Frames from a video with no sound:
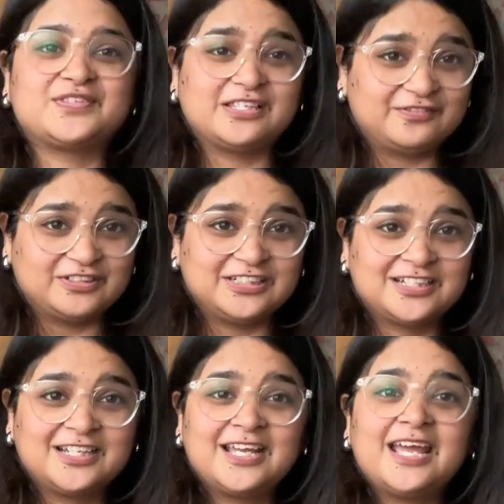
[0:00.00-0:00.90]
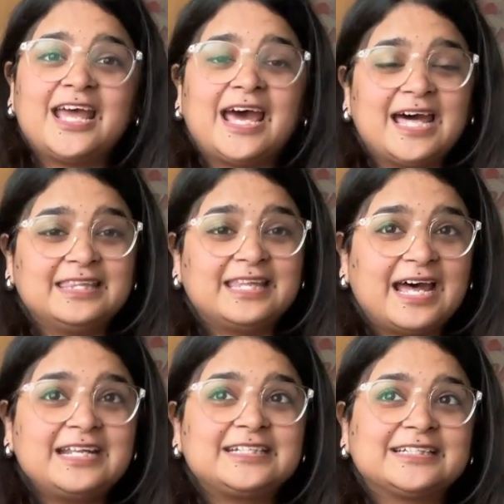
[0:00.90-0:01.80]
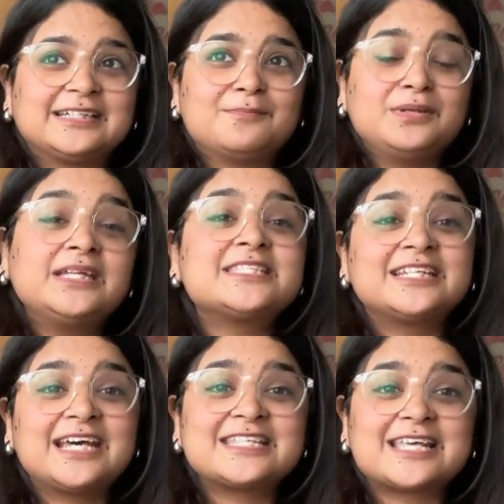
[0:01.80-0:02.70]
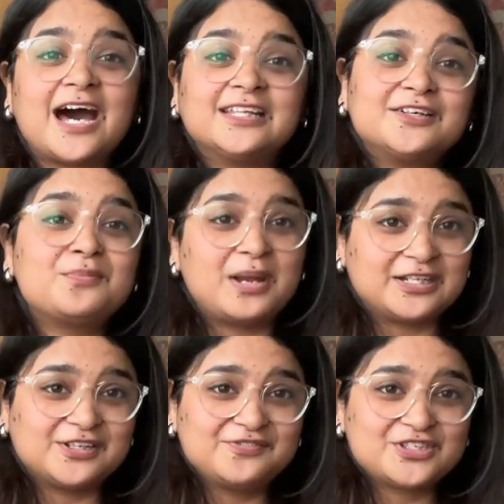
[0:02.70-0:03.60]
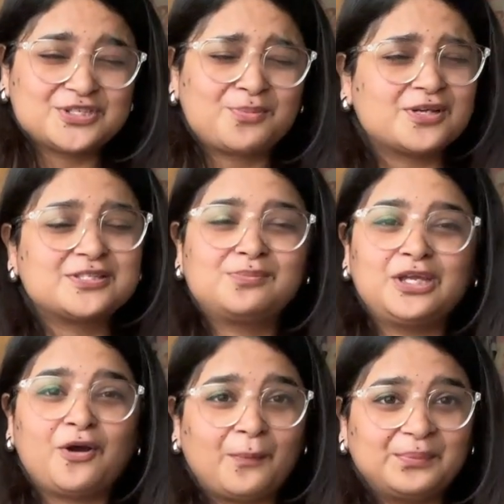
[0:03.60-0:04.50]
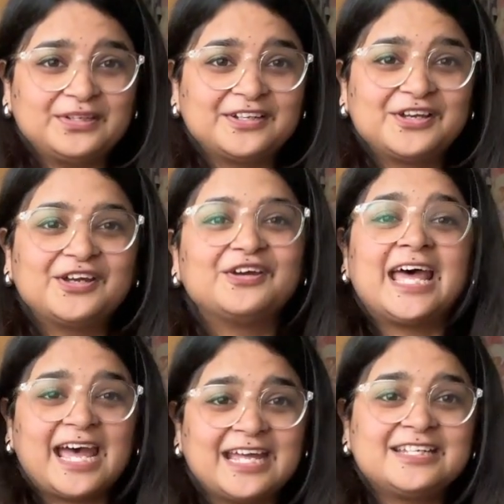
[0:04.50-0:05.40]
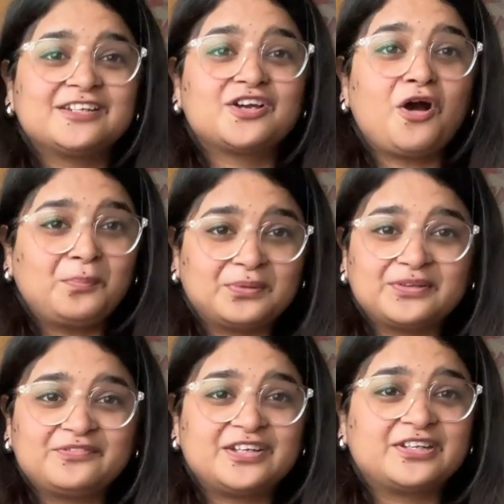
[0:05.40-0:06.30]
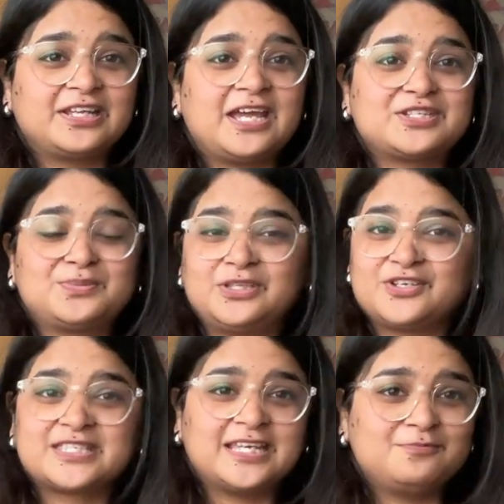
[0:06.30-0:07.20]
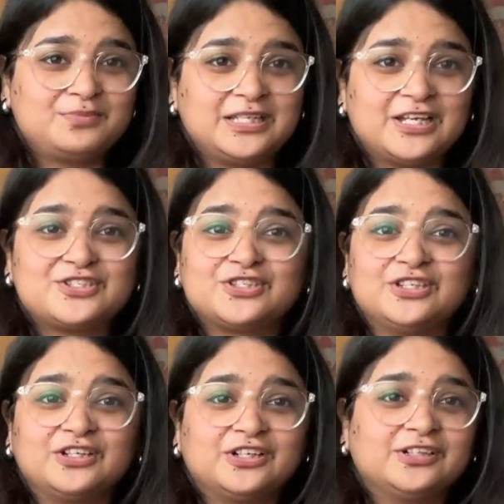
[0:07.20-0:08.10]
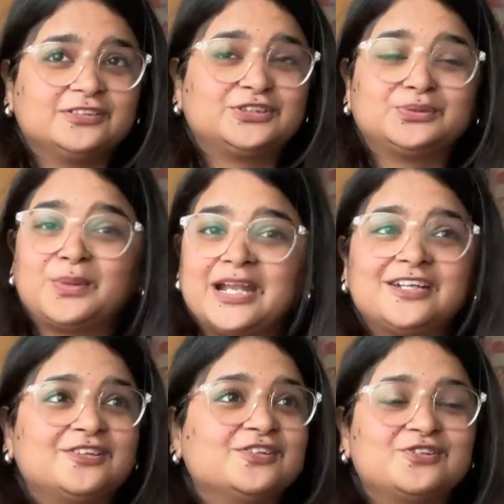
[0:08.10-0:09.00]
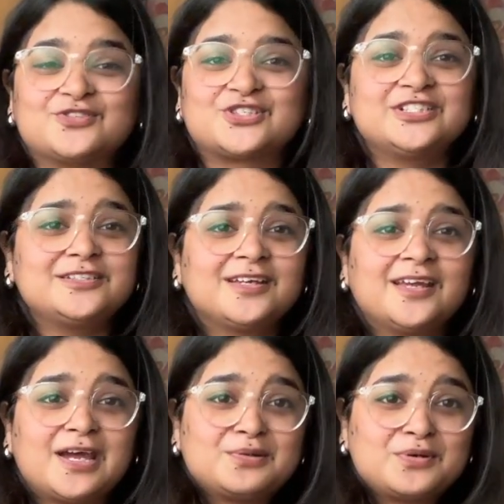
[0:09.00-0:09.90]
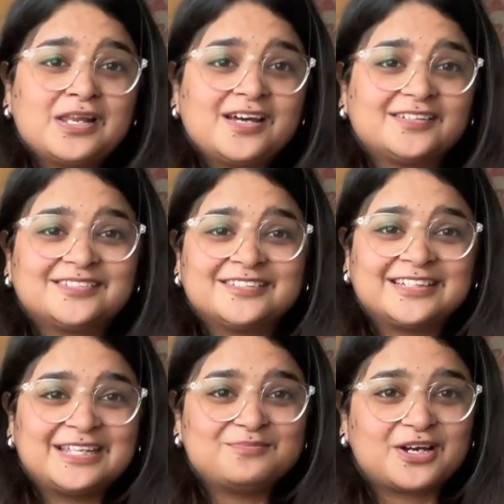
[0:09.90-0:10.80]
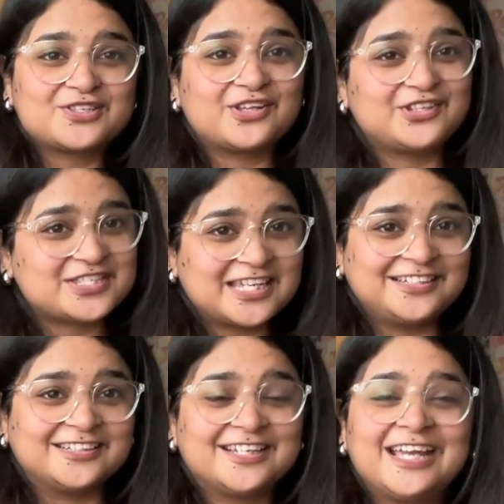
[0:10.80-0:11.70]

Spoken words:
silver. And that means it has other metal, which is possibly copper. And copper, when reacts with your skin pH, the sweat, the lotion, and voila, green marks on your skin.